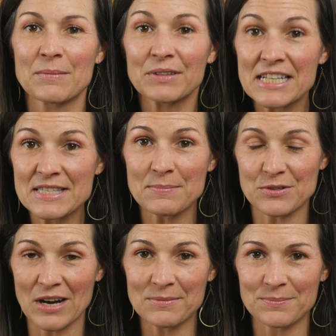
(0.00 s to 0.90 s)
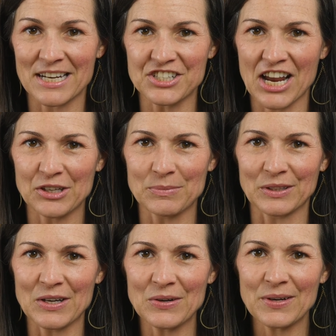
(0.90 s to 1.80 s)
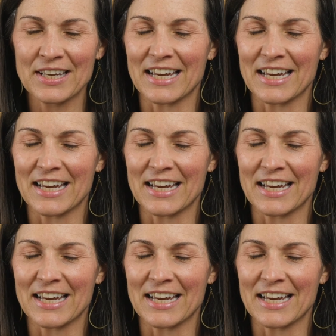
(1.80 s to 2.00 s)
Please subscribe to my channel below